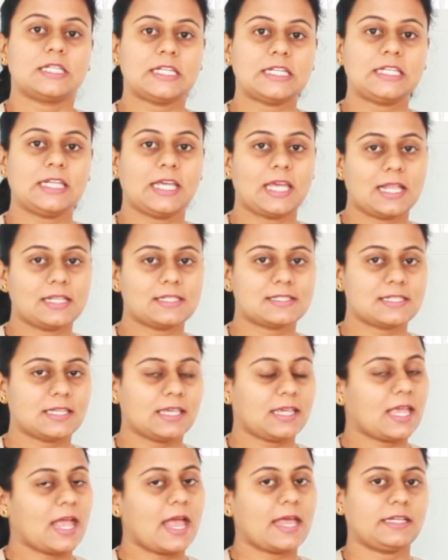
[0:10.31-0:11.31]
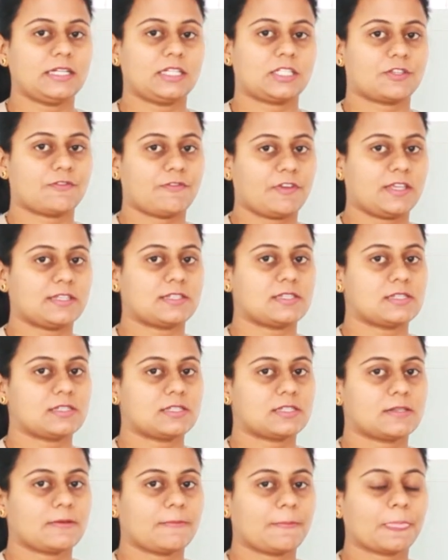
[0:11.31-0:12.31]
DDLC and its
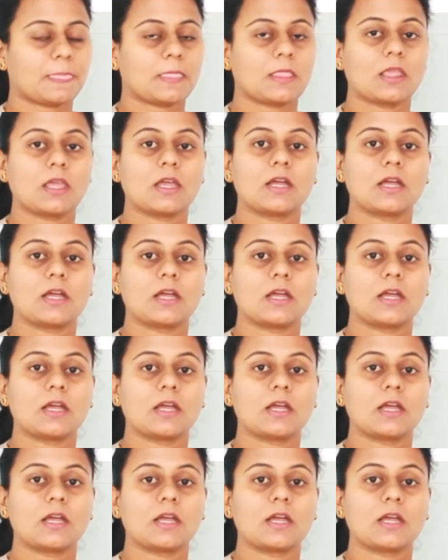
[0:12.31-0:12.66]
phases.